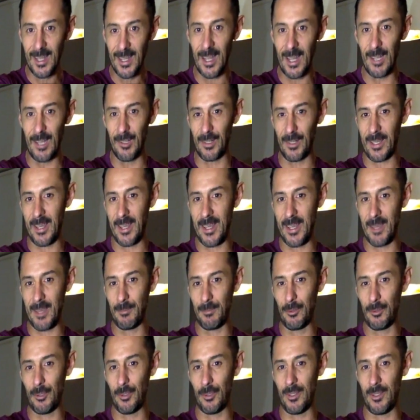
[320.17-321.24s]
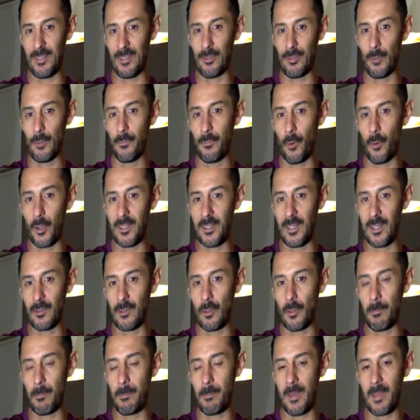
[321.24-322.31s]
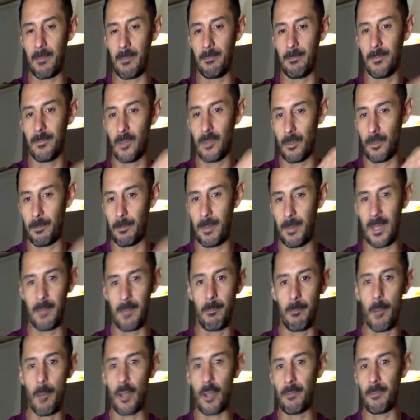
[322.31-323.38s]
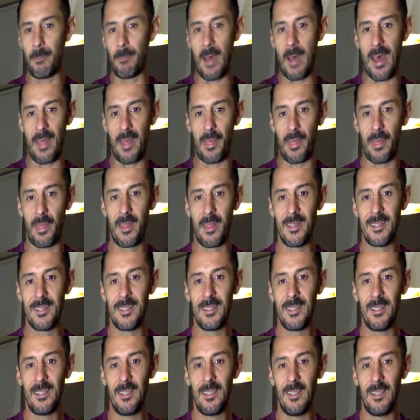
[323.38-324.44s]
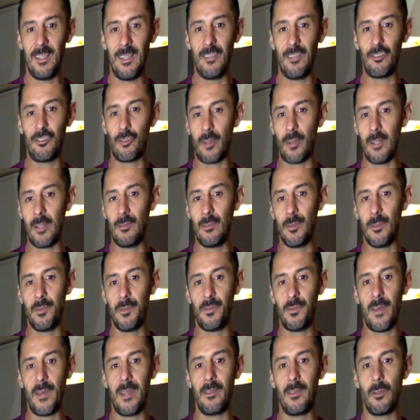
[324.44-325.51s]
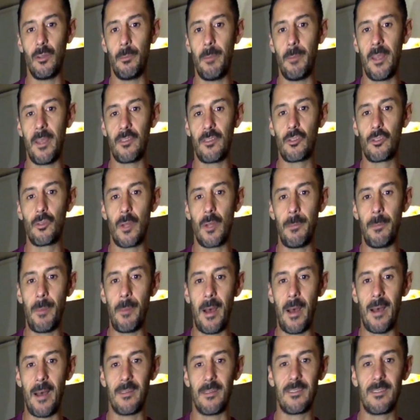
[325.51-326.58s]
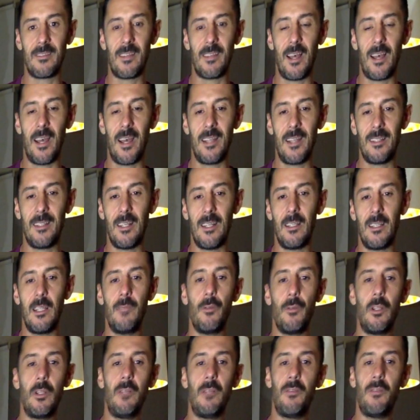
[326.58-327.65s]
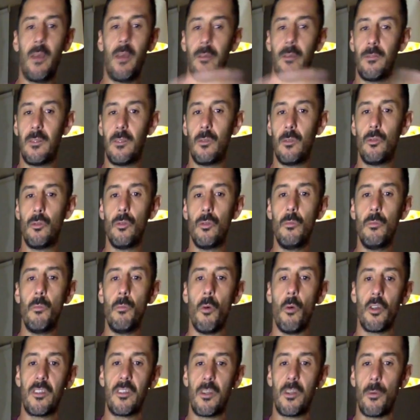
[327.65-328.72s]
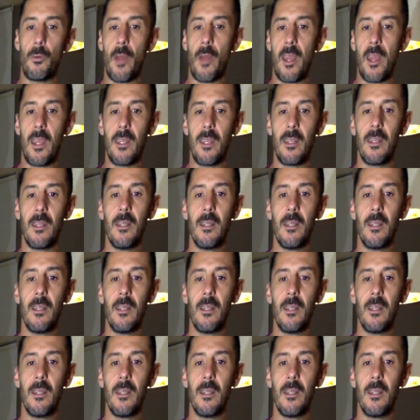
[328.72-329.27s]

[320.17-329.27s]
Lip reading: And look at him too. He's avoiding the big mud path. He's trying to find the best grip outside, and even if you have to do more terrain.